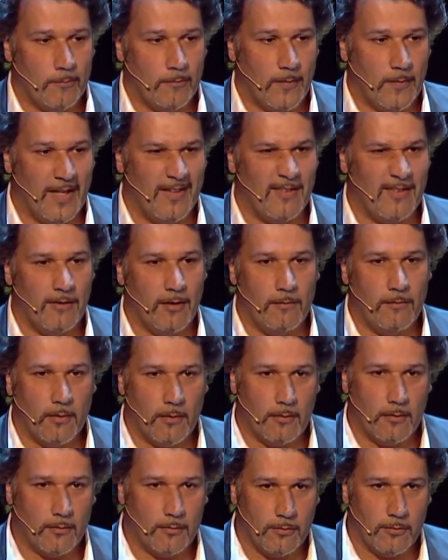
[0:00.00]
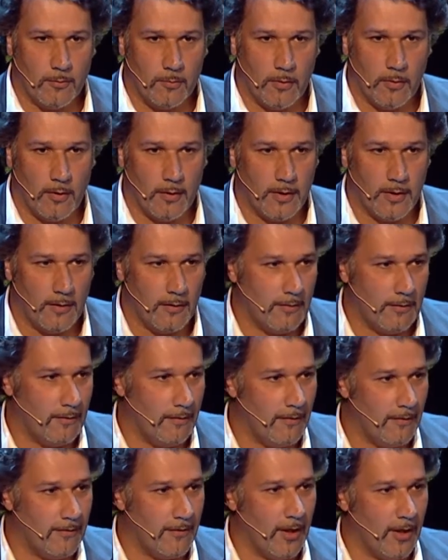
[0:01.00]
It's difficult to deploy
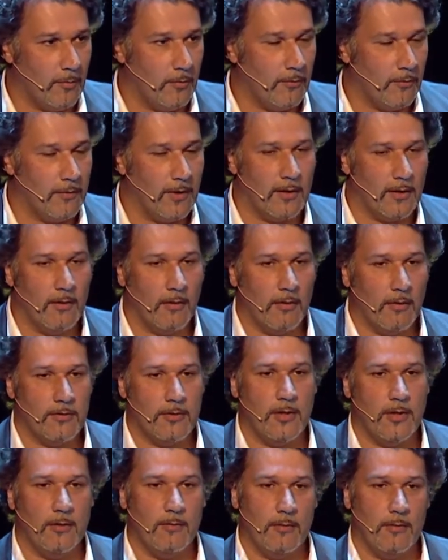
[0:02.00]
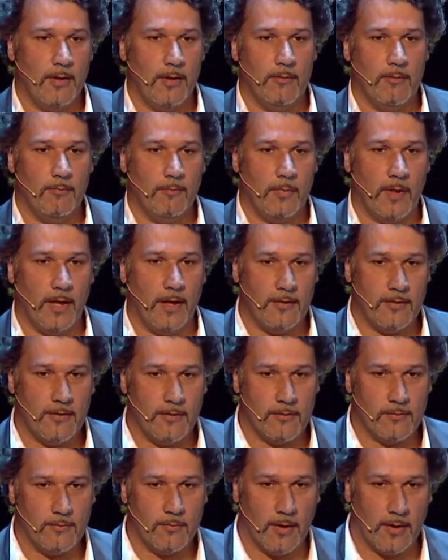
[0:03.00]
this type of technology in
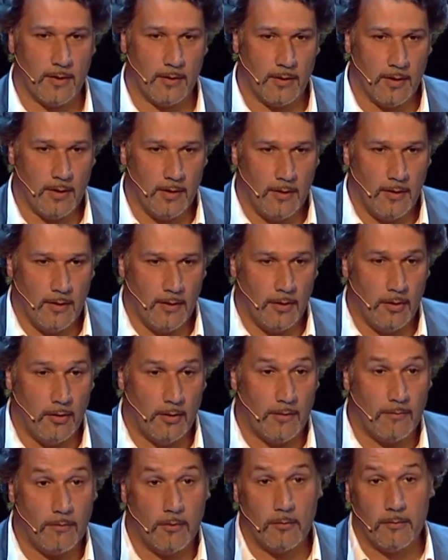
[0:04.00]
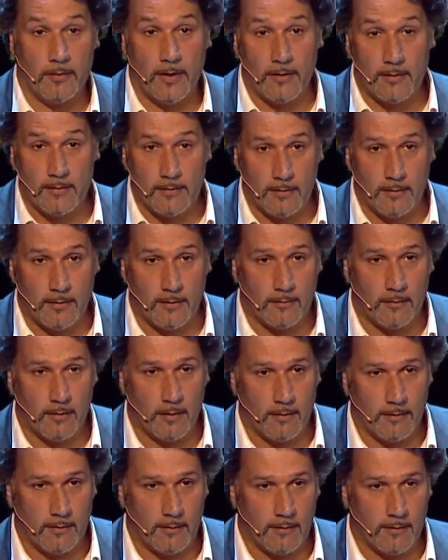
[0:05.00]
places where you have low density, for
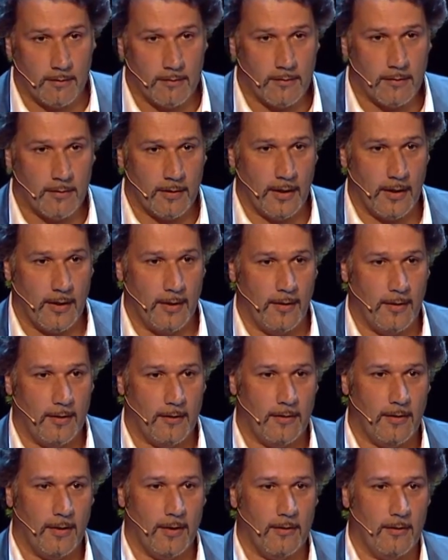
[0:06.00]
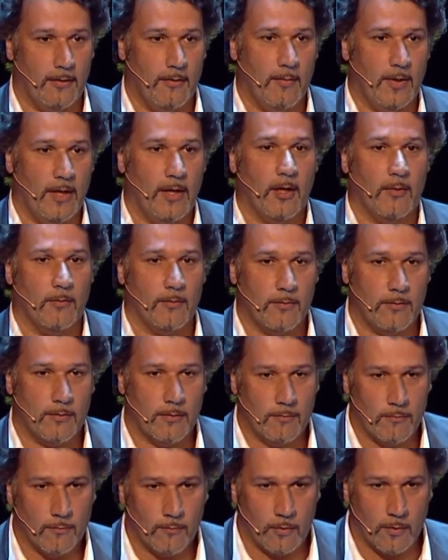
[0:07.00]
instance, and then it becomes,
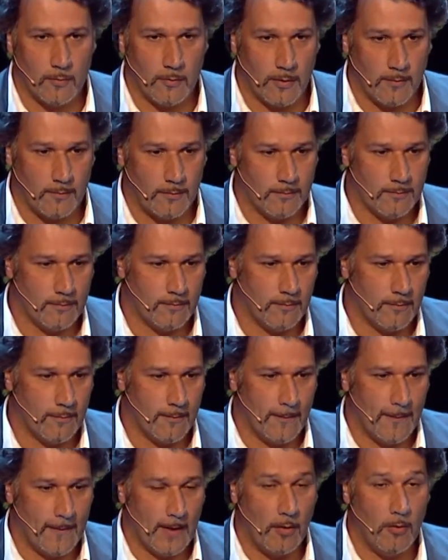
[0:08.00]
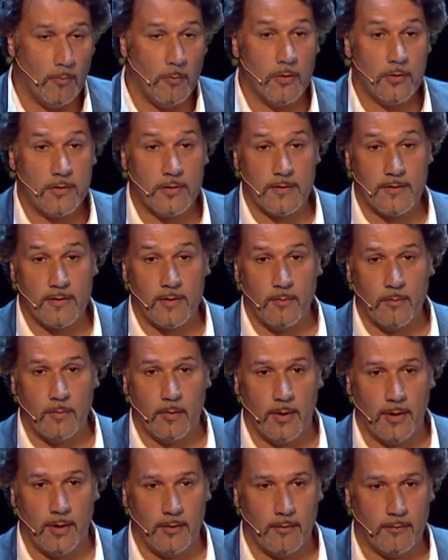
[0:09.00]
from a commercial
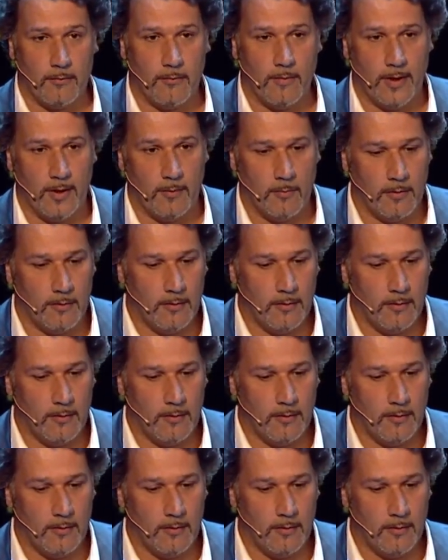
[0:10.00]
standpoint, not viable.